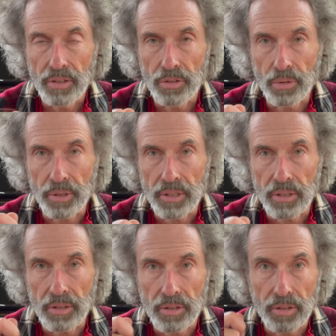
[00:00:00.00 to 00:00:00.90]
during
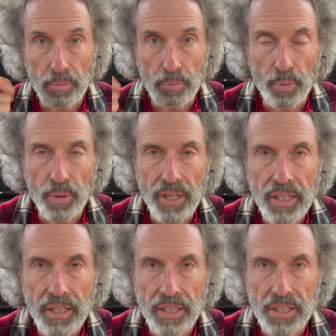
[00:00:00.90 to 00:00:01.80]
the
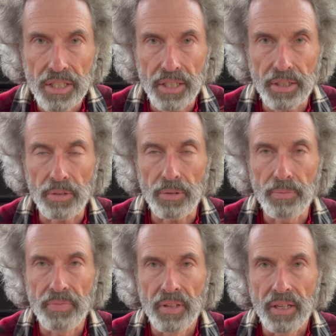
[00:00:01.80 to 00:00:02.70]
breathing cycle,
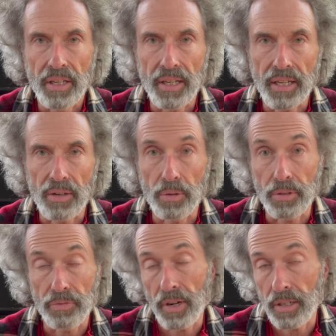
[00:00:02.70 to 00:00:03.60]
or
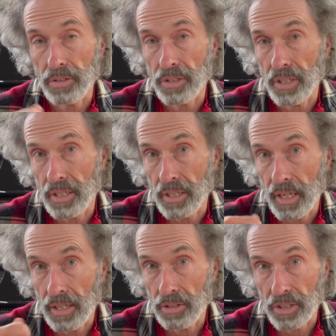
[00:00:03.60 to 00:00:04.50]
it fires and
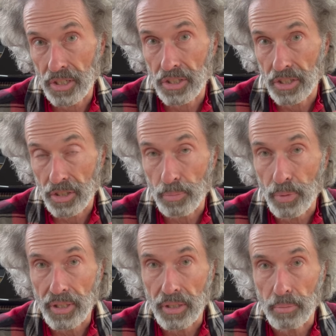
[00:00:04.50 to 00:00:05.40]
energizes the
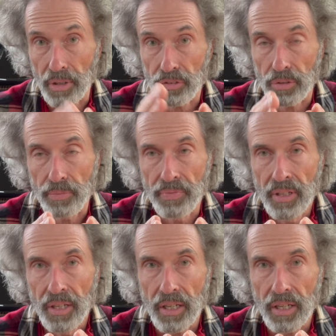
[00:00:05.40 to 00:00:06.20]
breathing muscle.